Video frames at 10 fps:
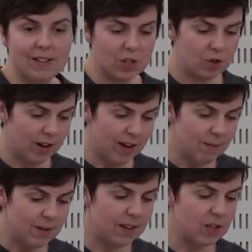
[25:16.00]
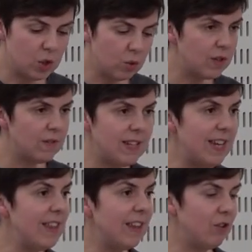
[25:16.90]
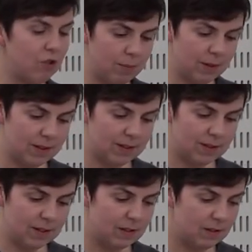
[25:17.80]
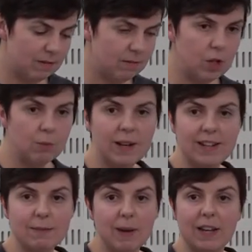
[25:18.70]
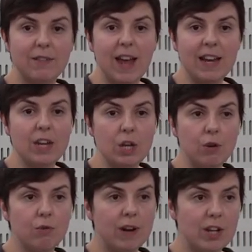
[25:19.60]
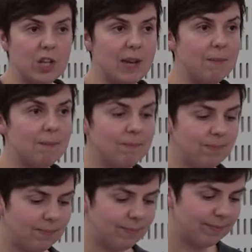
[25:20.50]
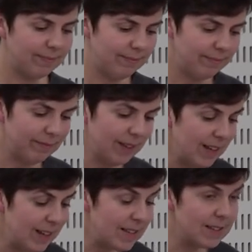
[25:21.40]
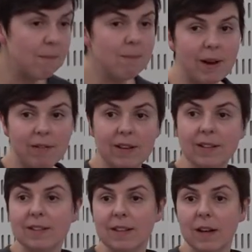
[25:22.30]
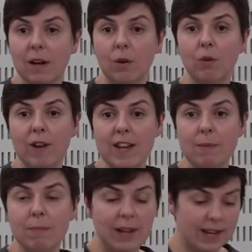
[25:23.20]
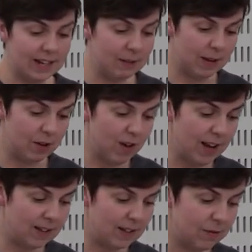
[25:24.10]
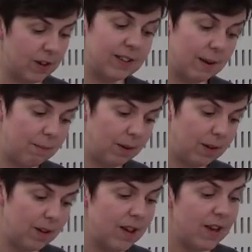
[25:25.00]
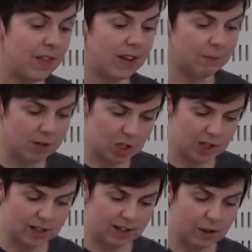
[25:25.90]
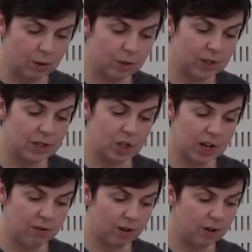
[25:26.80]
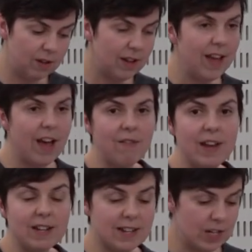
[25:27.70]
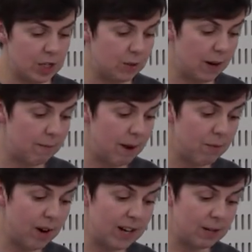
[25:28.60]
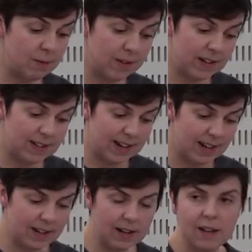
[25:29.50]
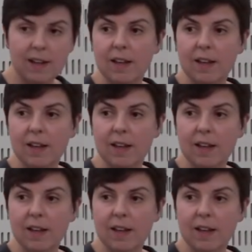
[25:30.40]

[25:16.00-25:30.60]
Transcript: described are the sorts of teething troubles that you might expect of any new regime. Some barriers are already beginning to be addressed. For example, the Commissioner and the Auditor General have entered into a memorandum of understanding